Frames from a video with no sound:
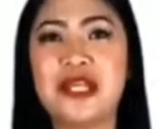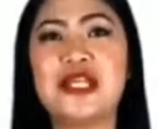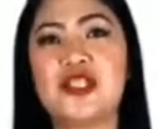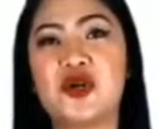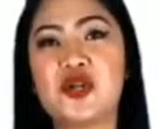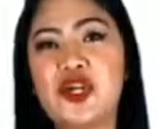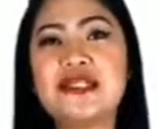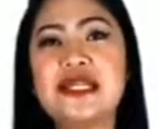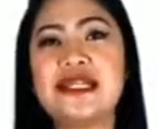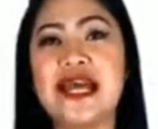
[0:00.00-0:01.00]
So
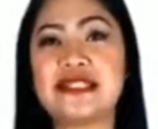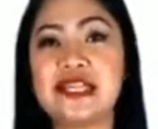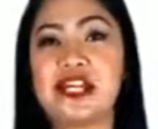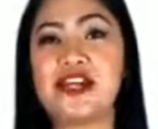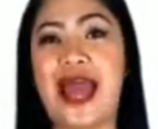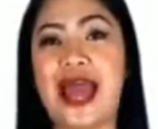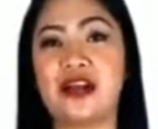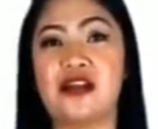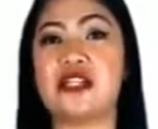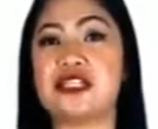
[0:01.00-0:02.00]
using the exterior
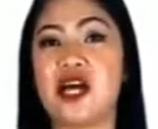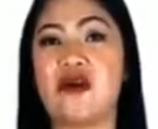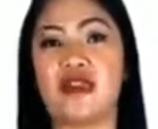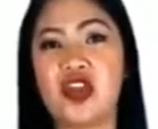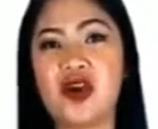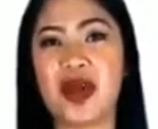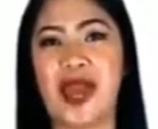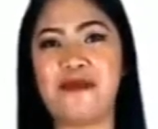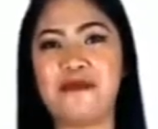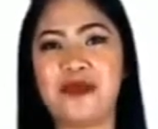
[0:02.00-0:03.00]
angle sum
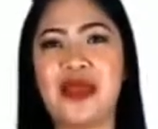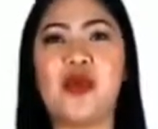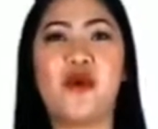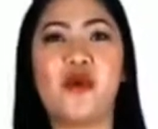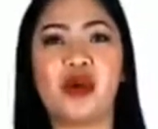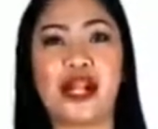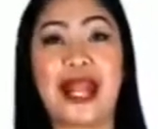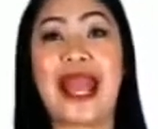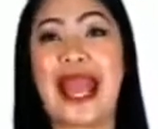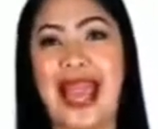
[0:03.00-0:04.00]
theorem, where
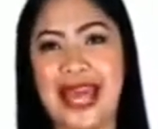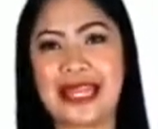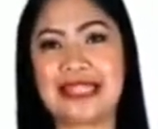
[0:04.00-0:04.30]
n